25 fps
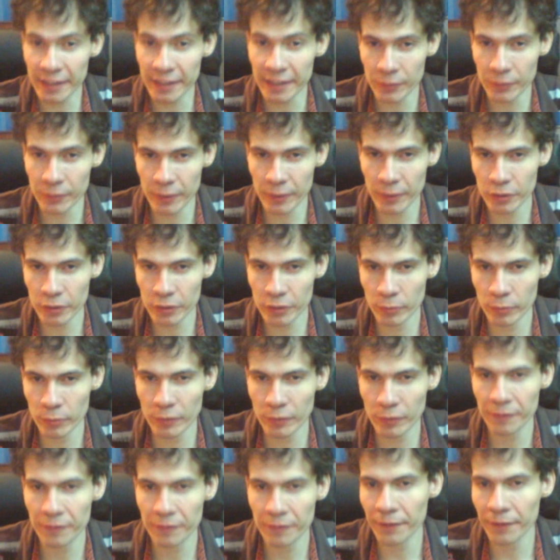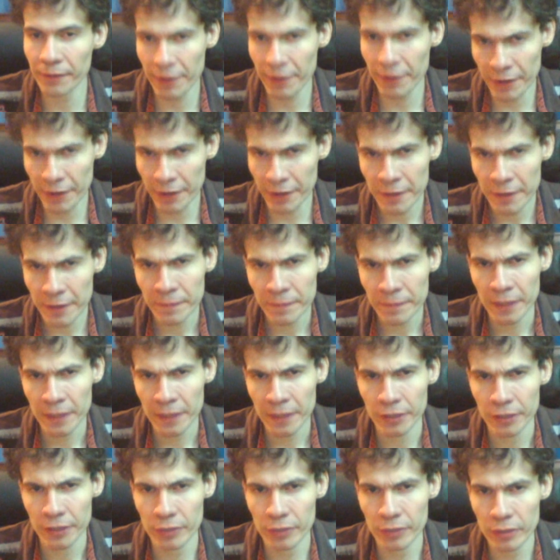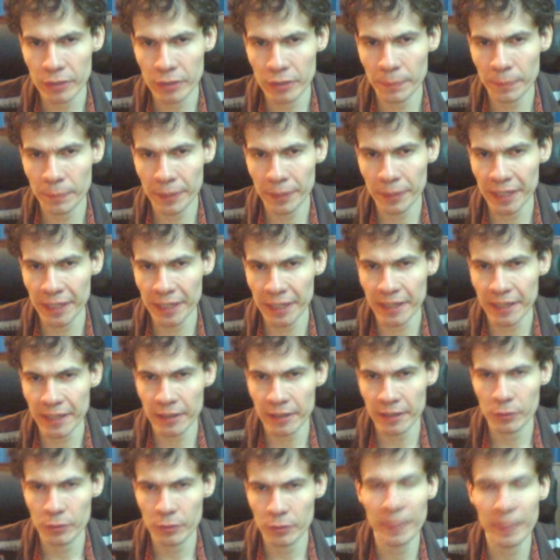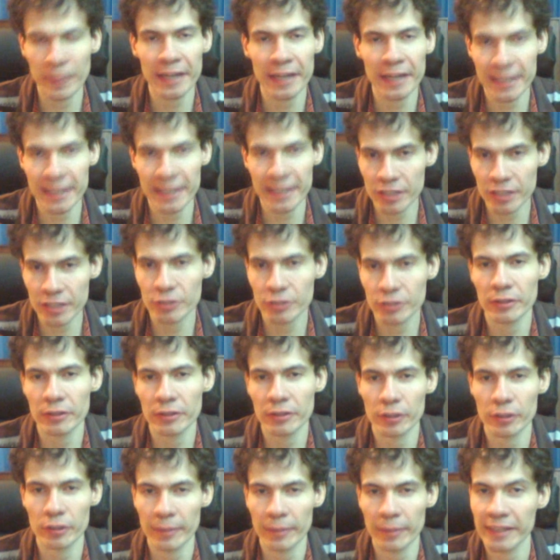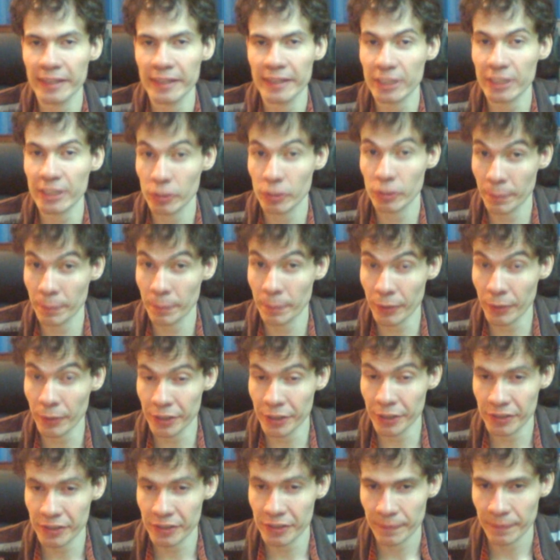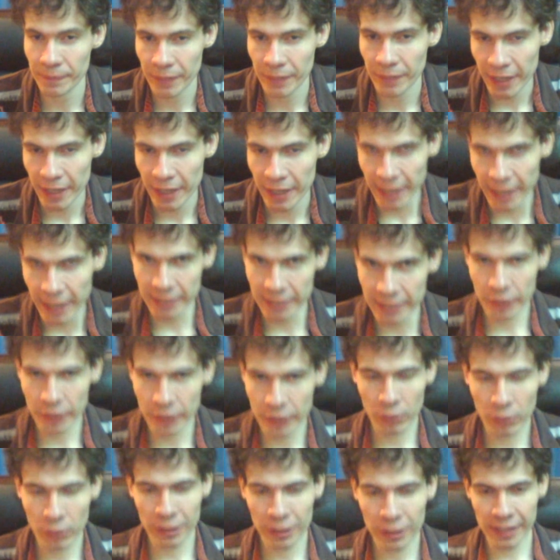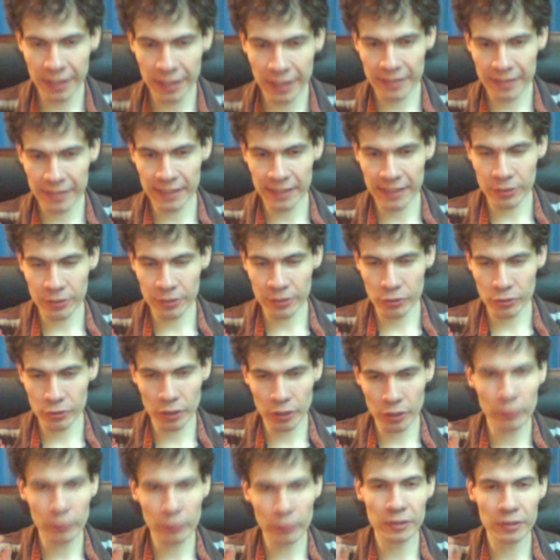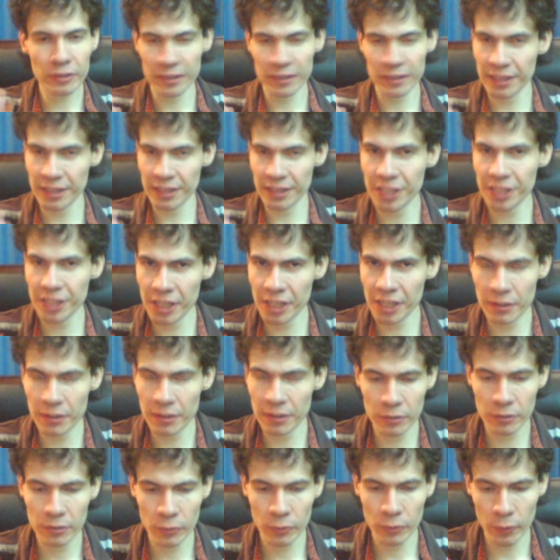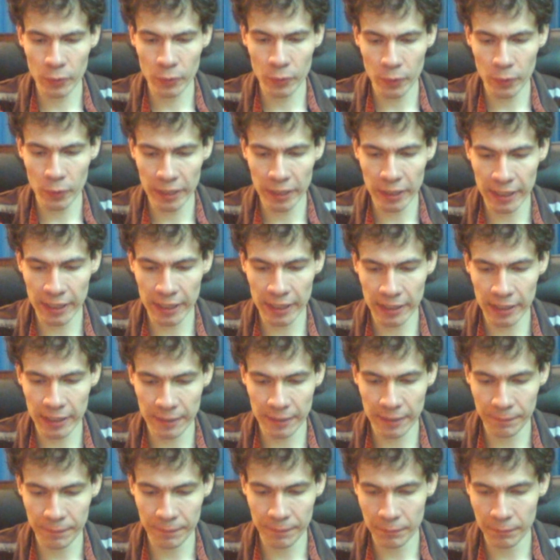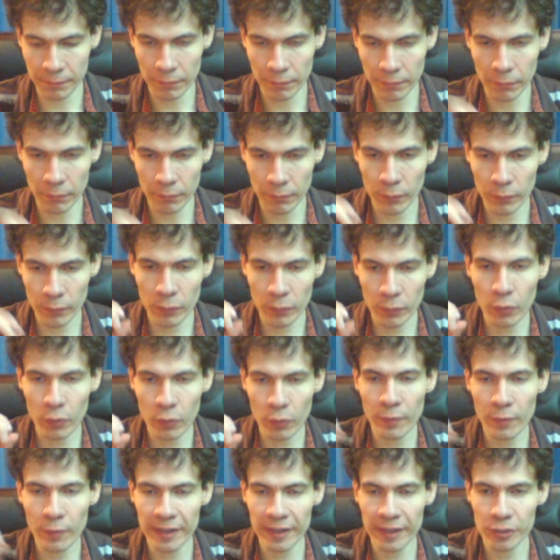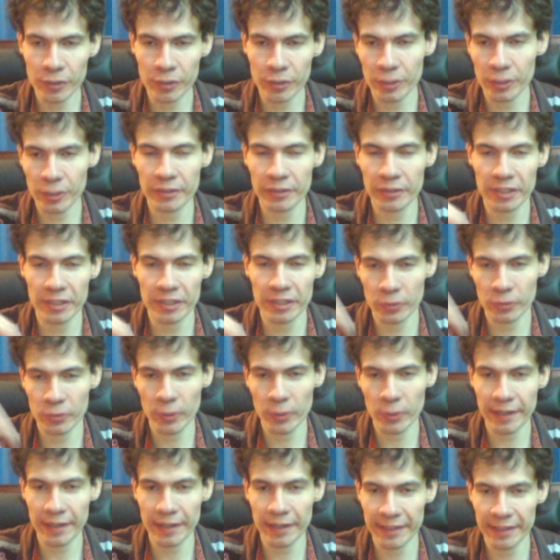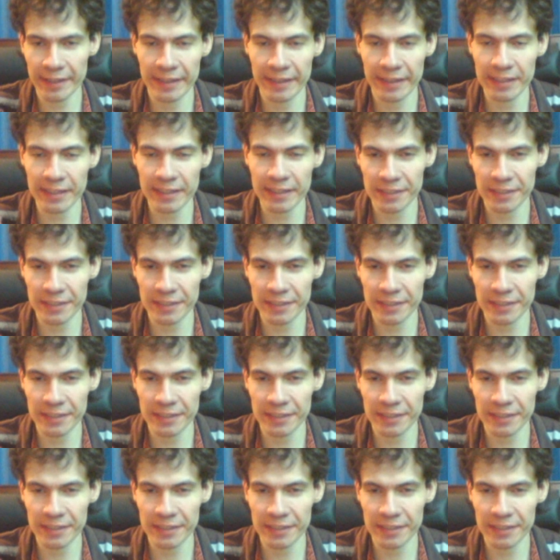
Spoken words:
you want to move it further, you need to pay additional command action points. And the cool thing is that you don't need to move a unit or a squad and that's